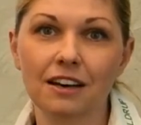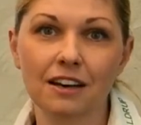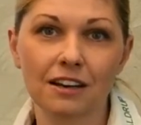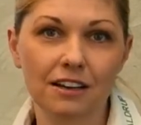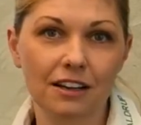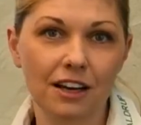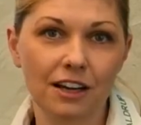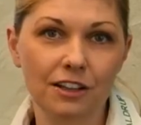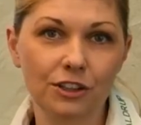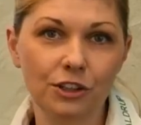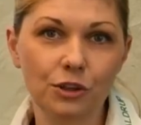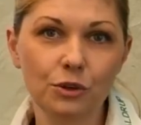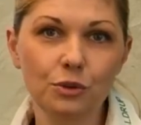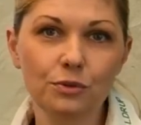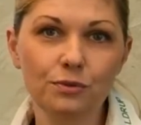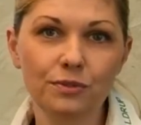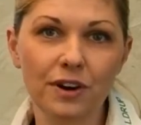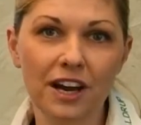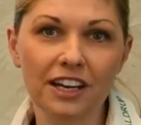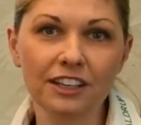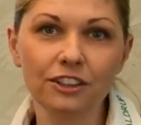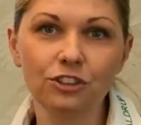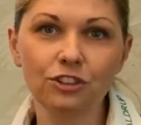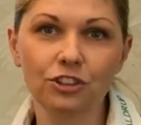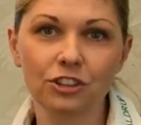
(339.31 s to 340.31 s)
A new
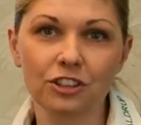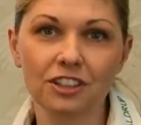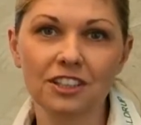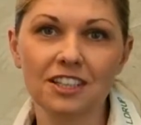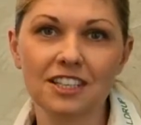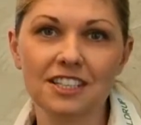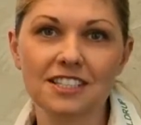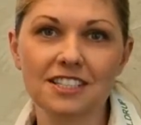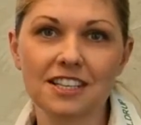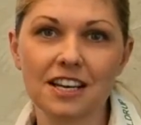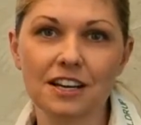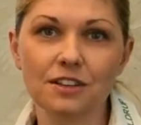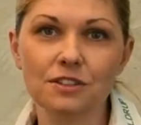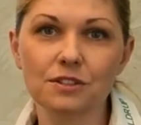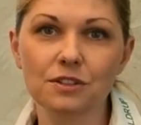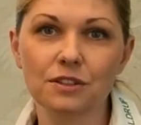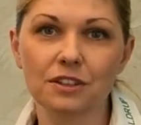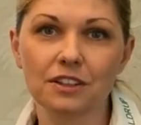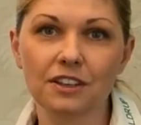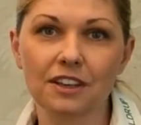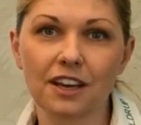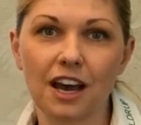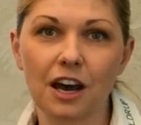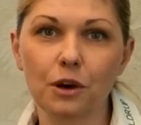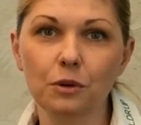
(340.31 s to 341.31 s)
function is also
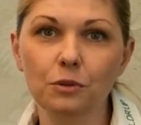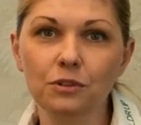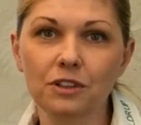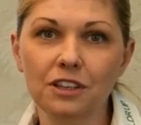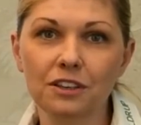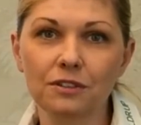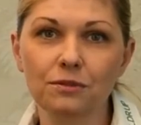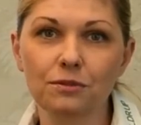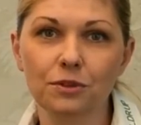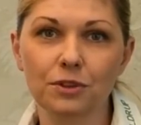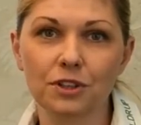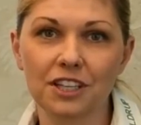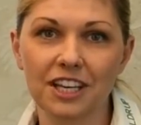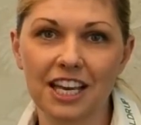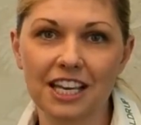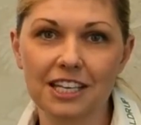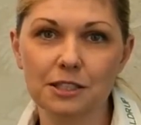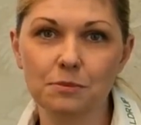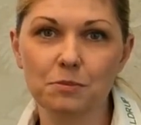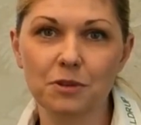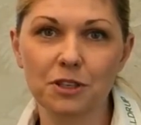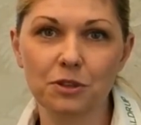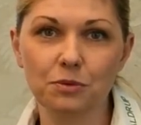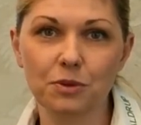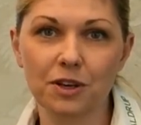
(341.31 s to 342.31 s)
the counting for the
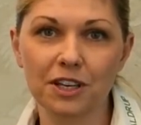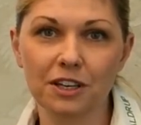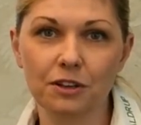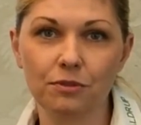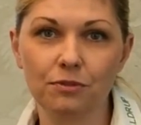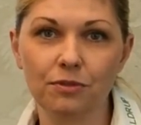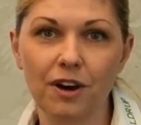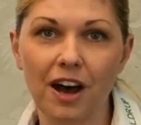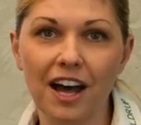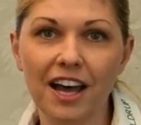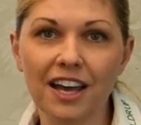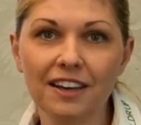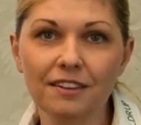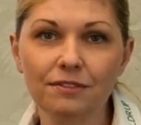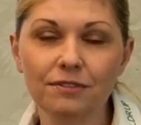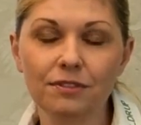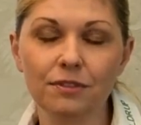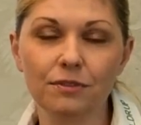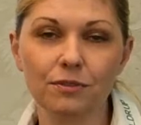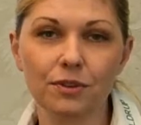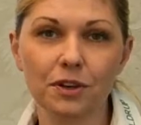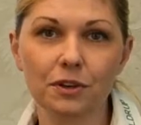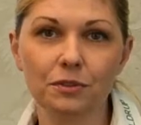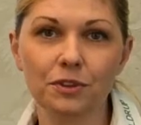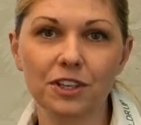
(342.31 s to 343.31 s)
SB25,
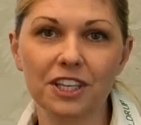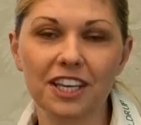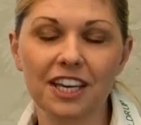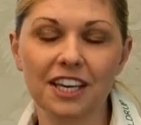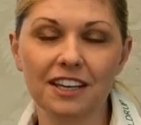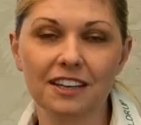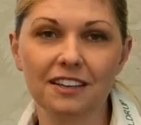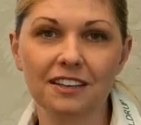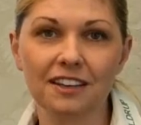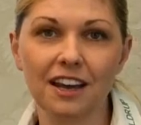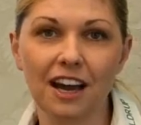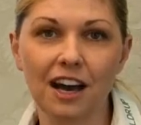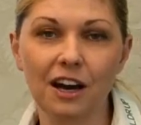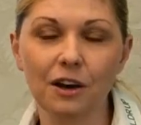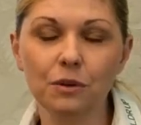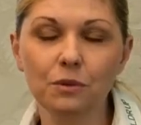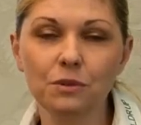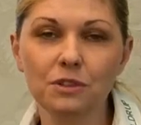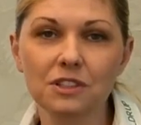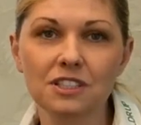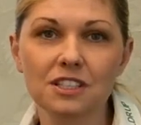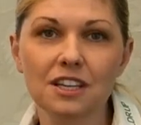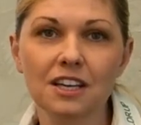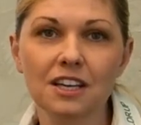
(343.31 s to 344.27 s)
where we can count